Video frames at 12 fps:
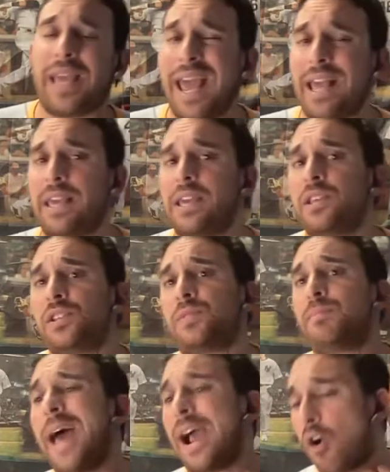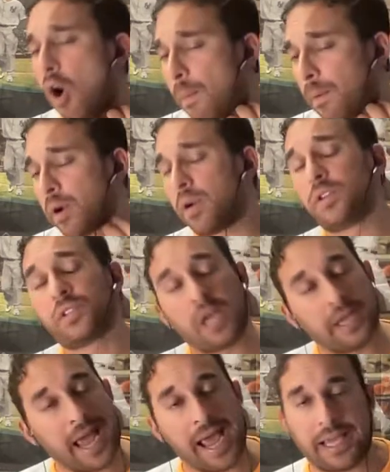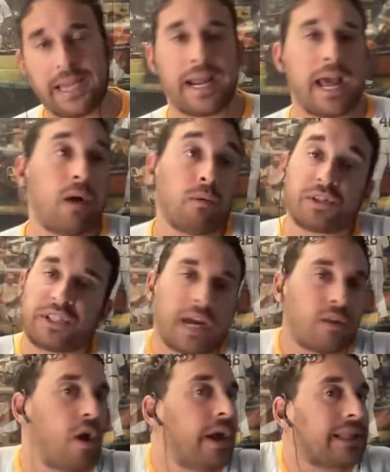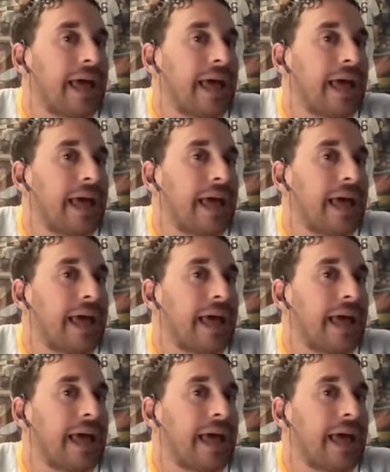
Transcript: Yankees, Matt Carpenter is a Yankee now. We'll see how long it